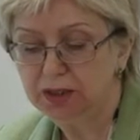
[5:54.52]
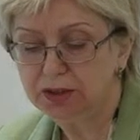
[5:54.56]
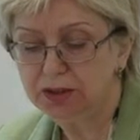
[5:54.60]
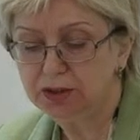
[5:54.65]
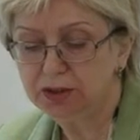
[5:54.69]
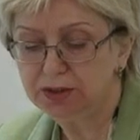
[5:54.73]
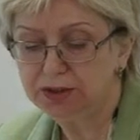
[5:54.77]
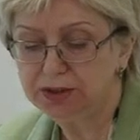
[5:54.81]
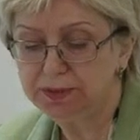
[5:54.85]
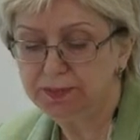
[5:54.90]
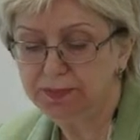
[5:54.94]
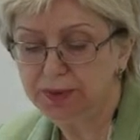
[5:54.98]

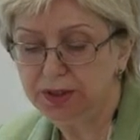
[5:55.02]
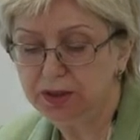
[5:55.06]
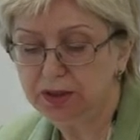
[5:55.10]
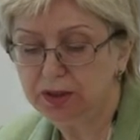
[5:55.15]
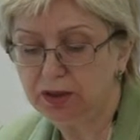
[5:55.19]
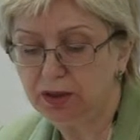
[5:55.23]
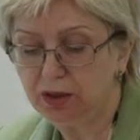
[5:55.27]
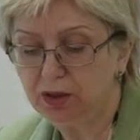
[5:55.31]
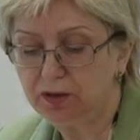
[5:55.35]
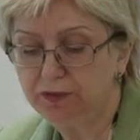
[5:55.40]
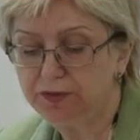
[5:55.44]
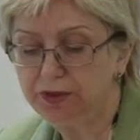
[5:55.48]
to speak
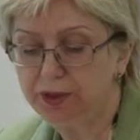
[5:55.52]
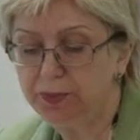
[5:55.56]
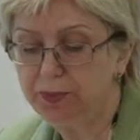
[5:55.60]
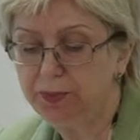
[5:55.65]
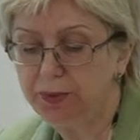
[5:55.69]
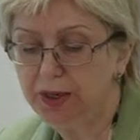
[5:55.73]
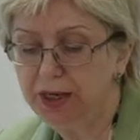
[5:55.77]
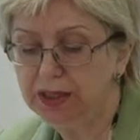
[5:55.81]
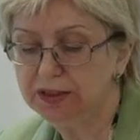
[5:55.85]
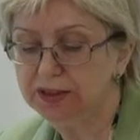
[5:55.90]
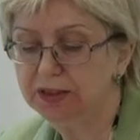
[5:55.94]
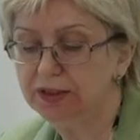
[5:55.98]
of the
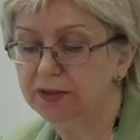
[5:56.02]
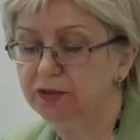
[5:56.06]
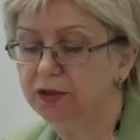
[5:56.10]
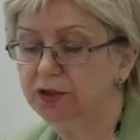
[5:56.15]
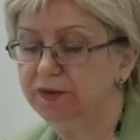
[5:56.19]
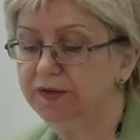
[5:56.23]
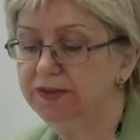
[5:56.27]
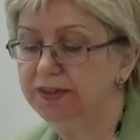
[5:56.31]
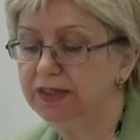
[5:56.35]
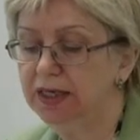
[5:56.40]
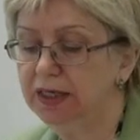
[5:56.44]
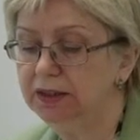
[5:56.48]
presence
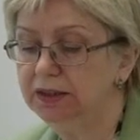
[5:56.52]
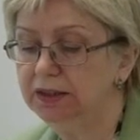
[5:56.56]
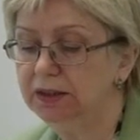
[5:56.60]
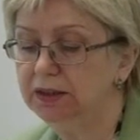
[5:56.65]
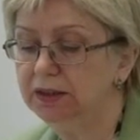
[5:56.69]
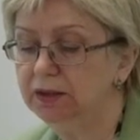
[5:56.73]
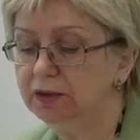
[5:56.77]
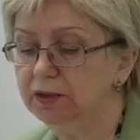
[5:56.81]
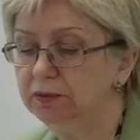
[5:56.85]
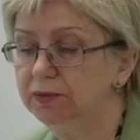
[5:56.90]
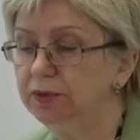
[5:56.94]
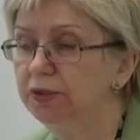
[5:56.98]
of
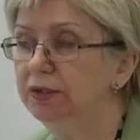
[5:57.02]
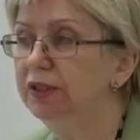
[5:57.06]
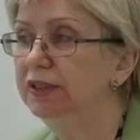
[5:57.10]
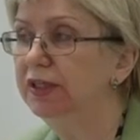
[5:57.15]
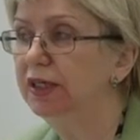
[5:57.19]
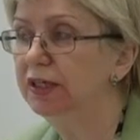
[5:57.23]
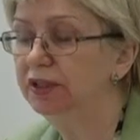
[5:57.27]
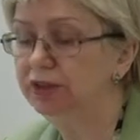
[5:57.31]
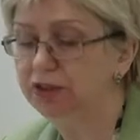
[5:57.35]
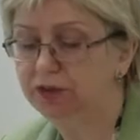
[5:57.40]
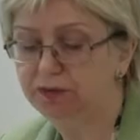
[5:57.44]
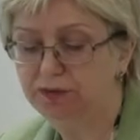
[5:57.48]
certain
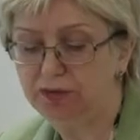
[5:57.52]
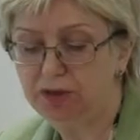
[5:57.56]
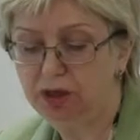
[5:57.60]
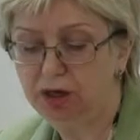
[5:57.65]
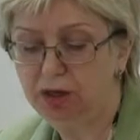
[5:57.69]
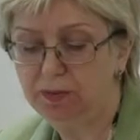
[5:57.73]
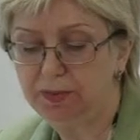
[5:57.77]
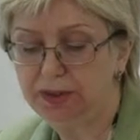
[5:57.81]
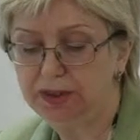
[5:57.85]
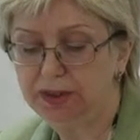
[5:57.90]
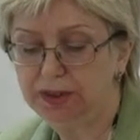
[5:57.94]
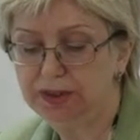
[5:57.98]
communicative
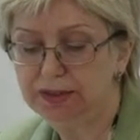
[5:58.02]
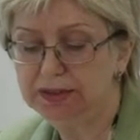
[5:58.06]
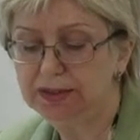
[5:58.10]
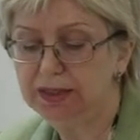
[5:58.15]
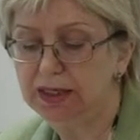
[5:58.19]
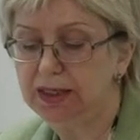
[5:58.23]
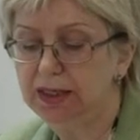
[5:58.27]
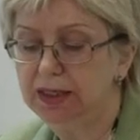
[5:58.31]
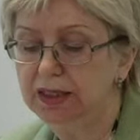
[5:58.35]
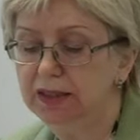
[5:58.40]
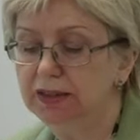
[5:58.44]
dominants